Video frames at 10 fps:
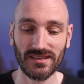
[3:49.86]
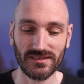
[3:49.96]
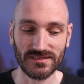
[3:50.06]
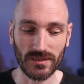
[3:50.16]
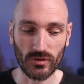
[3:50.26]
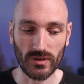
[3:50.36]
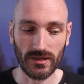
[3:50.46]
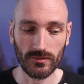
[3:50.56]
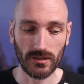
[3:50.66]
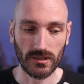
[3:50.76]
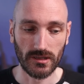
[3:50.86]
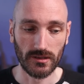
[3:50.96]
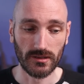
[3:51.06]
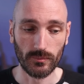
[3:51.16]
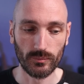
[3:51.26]
this time around,
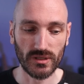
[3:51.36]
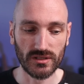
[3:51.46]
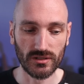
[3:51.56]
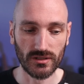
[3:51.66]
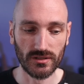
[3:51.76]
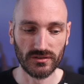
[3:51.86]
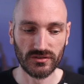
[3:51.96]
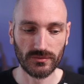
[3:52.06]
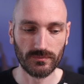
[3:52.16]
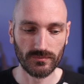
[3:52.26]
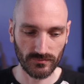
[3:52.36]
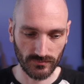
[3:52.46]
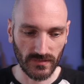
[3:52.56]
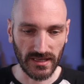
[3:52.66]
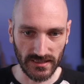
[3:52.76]
because
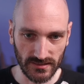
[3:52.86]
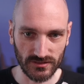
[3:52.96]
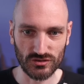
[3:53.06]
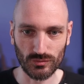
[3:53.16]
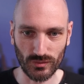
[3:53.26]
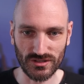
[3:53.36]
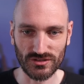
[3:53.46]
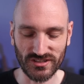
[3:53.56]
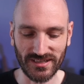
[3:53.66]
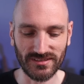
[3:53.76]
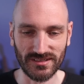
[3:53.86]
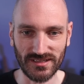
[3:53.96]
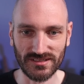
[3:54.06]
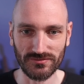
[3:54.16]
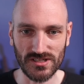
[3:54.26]
what I just said
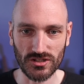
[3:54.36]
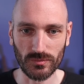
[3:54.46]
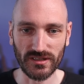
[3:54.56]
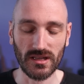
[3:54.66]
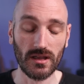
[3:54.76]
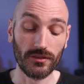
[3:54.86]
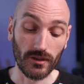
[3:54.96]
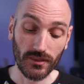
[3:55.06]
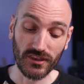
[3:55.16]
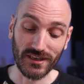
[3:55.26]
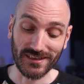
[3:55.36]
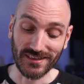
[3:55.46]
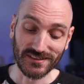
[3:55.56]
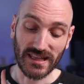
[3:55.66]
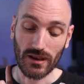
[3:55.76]
isn't feature complete. The other thing
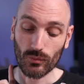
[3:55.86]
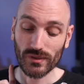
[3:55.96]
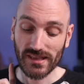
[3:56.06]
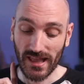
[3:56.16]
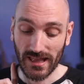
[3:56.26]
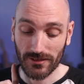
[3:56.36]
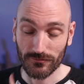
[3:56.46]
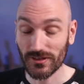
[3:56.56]
is that we have